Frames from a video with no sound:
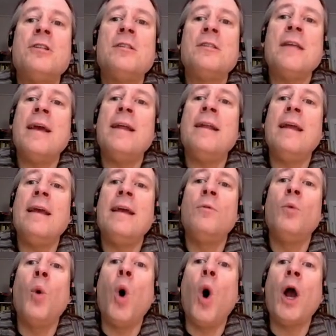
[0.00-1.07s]
standing and
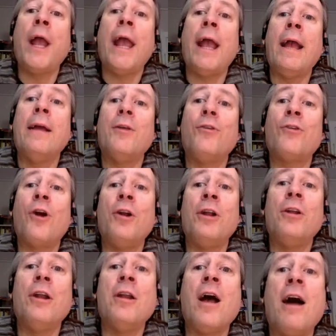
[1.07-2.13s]
walking is
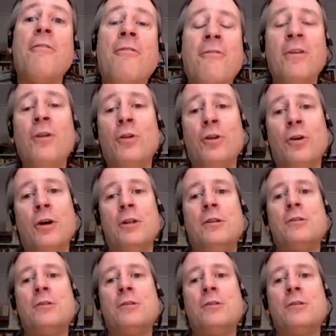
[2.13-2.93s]
starting to not feel good.